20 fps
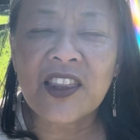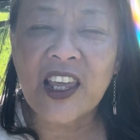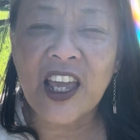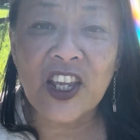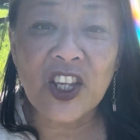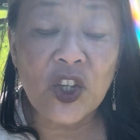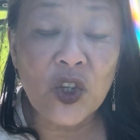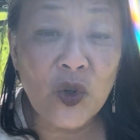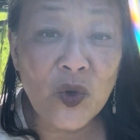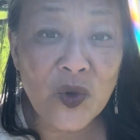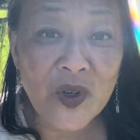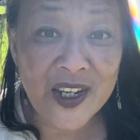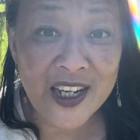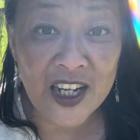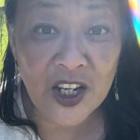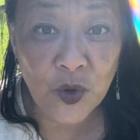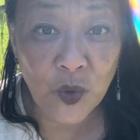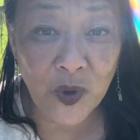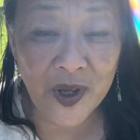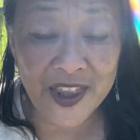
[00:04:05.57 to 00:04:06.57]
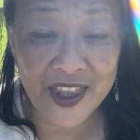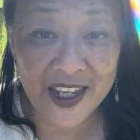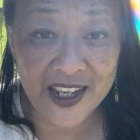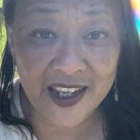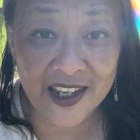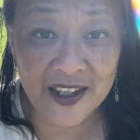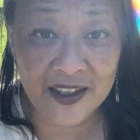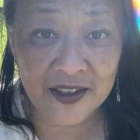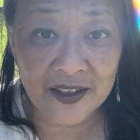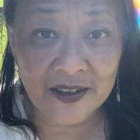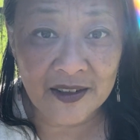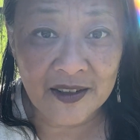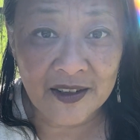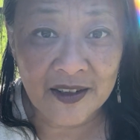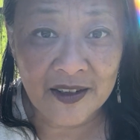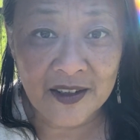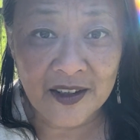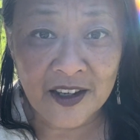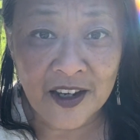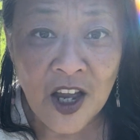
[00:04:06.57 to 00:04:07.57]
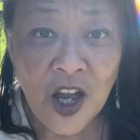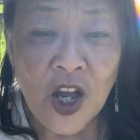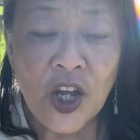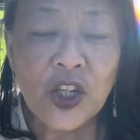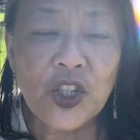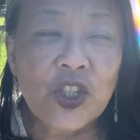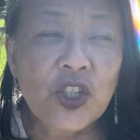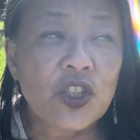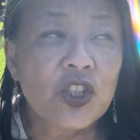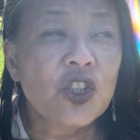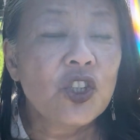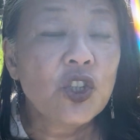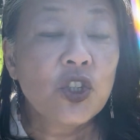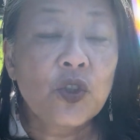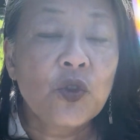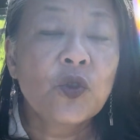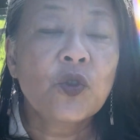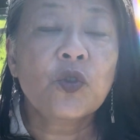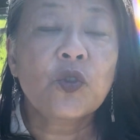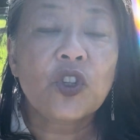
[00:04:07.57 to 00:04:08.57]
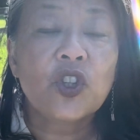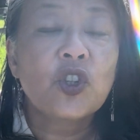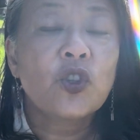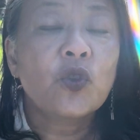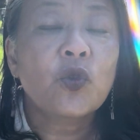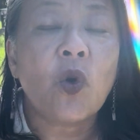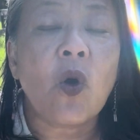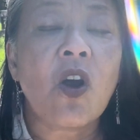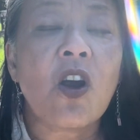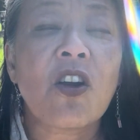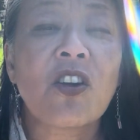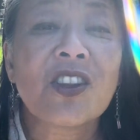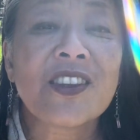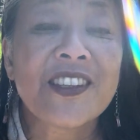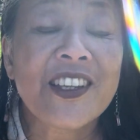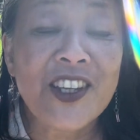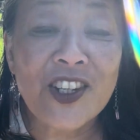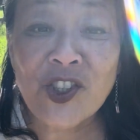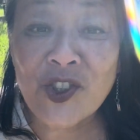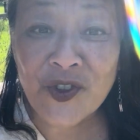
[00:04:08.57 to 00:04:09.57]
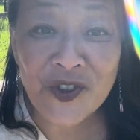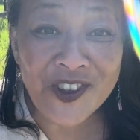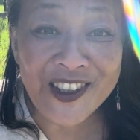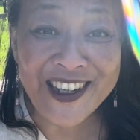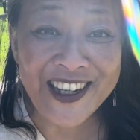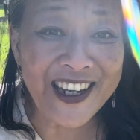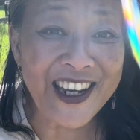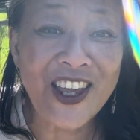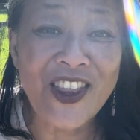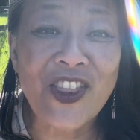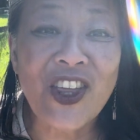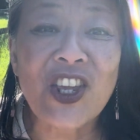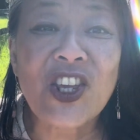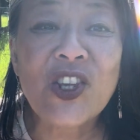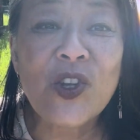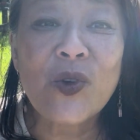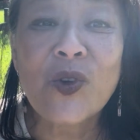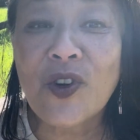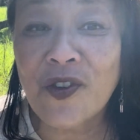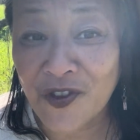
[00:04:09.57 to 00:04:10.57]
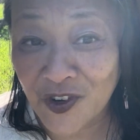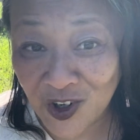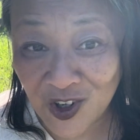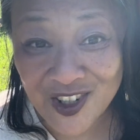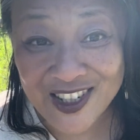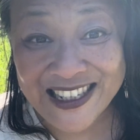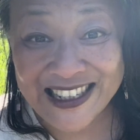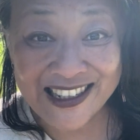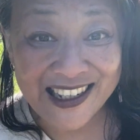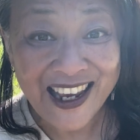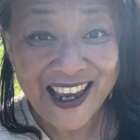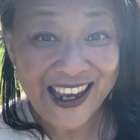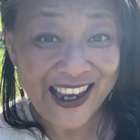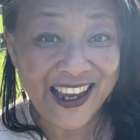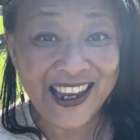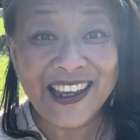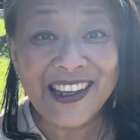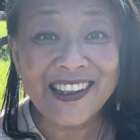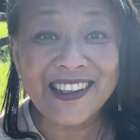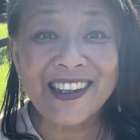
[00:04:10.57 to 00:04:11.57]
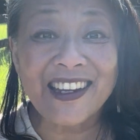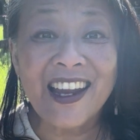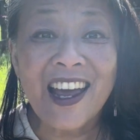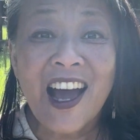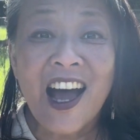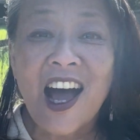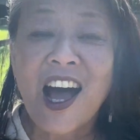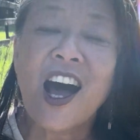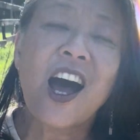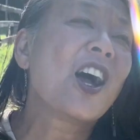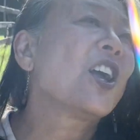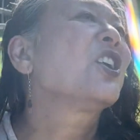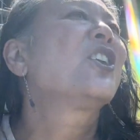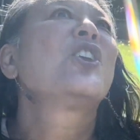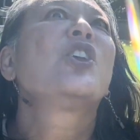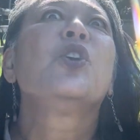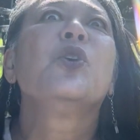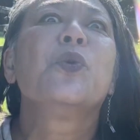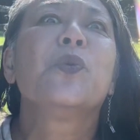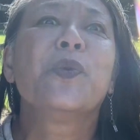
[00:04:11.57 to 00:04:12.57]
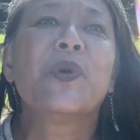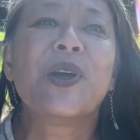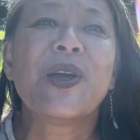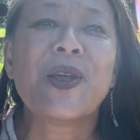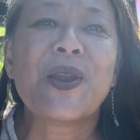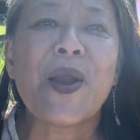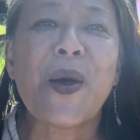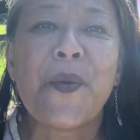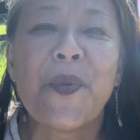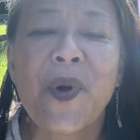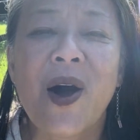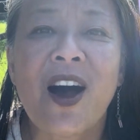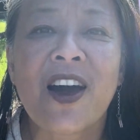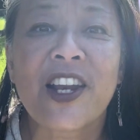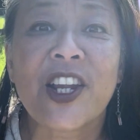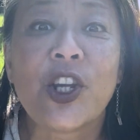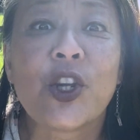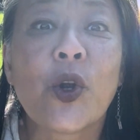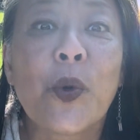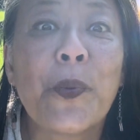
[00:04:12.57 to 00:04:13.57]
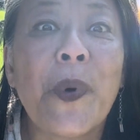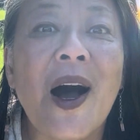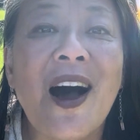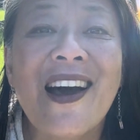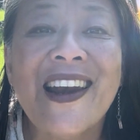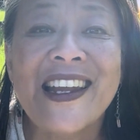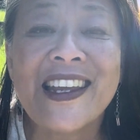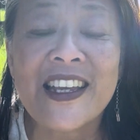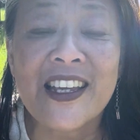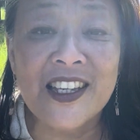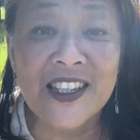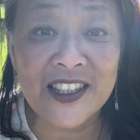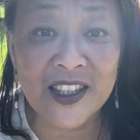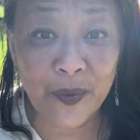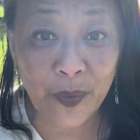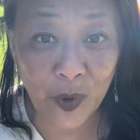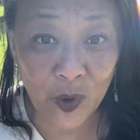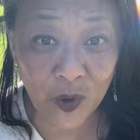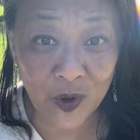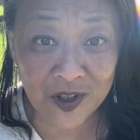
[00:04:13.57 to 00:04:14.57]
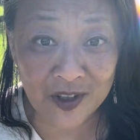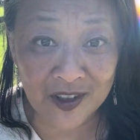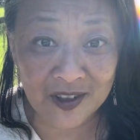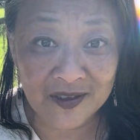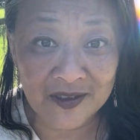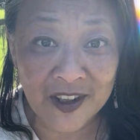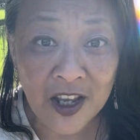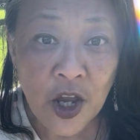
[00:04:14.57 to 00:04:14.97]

that you need within. You are literally the universe in a human body. Your body is the portal.